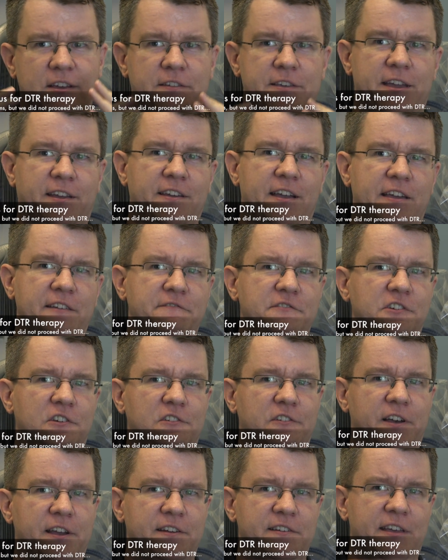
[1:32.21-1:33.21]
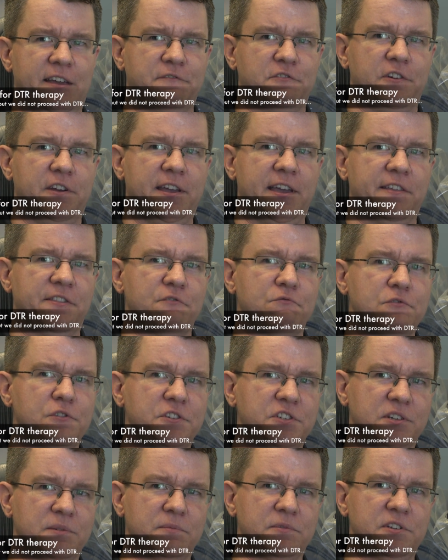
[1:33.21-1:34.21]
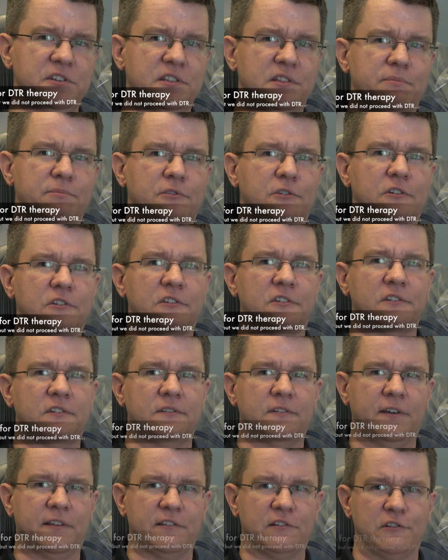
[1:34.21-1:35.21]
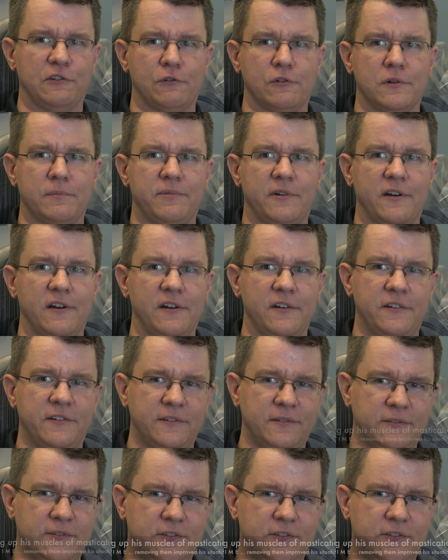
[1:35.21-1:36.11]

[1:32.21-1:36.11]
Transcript: Now that kind of declined after I had the wisdom teeth pulled on the lower part.